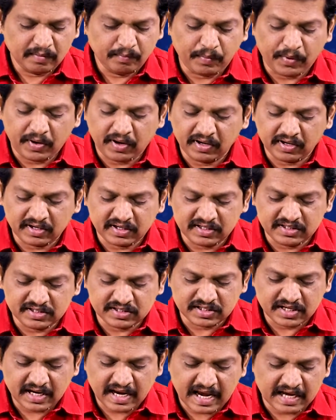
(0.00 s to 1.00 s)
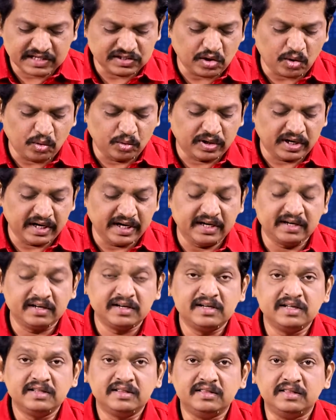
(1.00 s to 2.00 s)
Paul Kudge has outlined
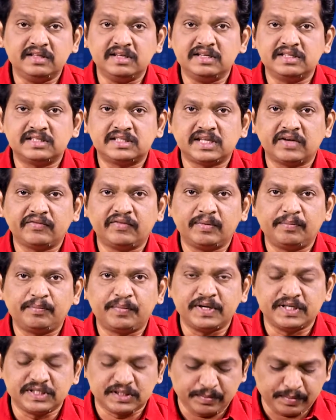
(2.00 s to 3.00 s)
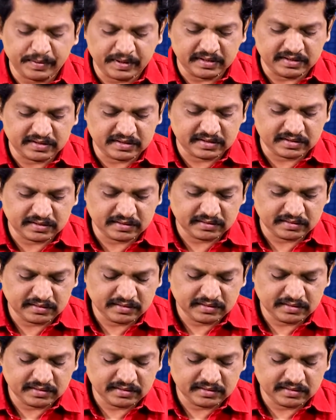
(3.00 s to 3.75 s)
these 7 principles.